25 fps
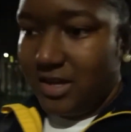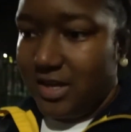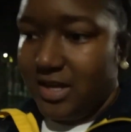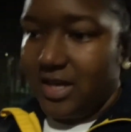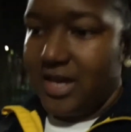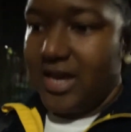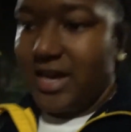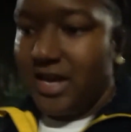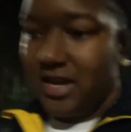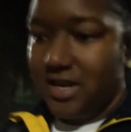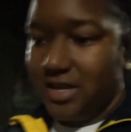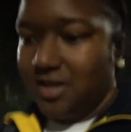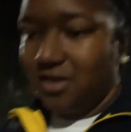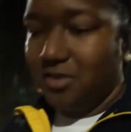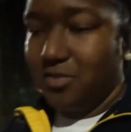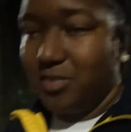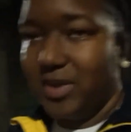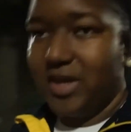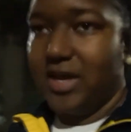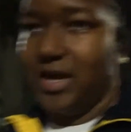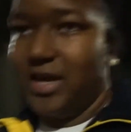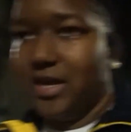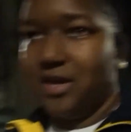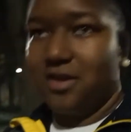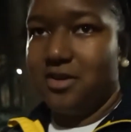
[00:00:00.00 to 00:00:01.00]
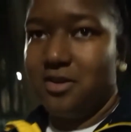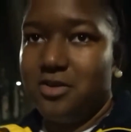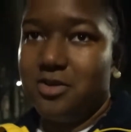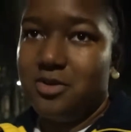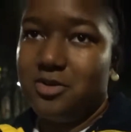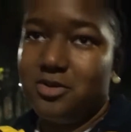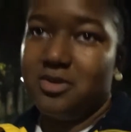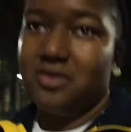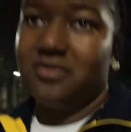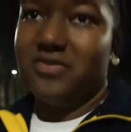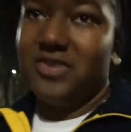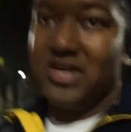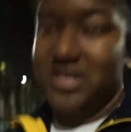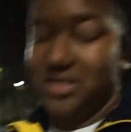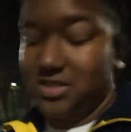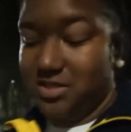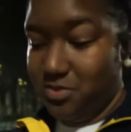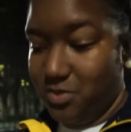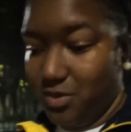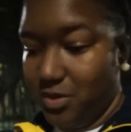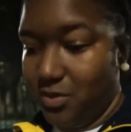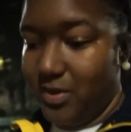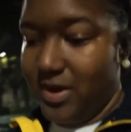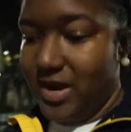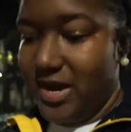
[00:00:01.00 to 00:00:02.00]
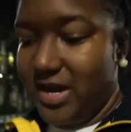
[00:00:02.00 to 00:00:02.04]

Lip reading: how to get back or find somewhere where